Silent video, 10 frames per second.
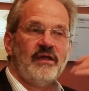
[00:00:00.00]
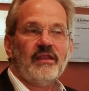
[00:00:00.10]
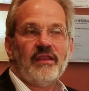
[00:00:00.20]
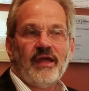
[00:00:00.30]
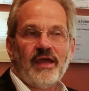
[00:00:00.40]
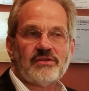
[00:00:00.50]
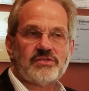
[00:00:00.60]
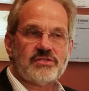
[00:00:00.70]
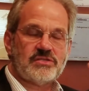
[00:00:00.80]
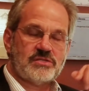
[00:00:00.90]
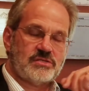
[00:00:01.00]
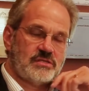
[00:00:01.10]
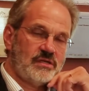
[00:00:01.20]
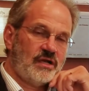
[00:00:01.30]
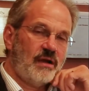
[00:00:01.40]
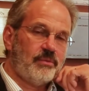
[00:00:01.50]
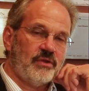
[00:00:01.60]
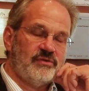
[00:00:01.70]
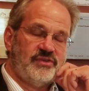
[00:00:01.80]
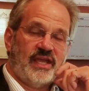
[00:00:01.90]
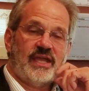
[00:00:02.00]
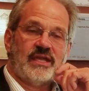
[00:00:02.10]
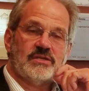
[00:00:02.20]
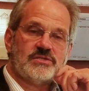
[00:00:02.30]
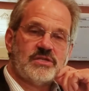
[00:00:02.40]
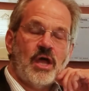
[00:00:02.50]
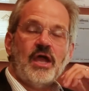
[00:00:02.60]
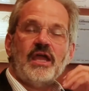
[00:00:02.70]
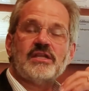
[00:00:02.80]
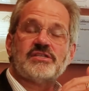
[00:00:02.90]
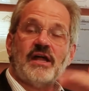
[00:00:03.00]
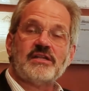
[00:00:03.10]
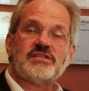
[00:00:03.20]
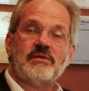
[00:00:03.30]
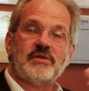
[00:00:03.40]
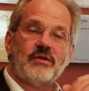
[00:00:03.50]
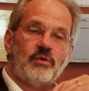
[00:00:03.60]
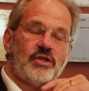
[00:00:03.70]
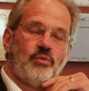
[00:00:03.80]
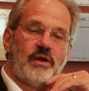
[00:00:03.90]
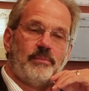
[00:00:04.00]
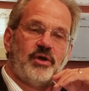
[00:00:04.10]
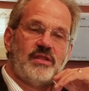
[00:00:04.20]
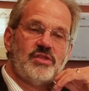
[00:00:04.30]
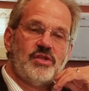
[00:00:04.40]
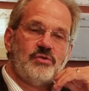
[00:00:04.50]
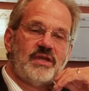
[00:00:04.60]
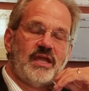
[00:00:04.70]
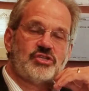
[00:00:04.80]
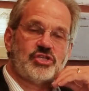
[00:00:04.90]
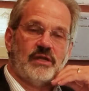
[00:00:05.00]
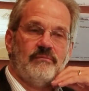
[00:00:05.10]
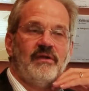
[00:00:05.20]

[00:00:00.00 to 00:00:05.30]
That's a couple of days. It's not something where you want to put in the new kitchen.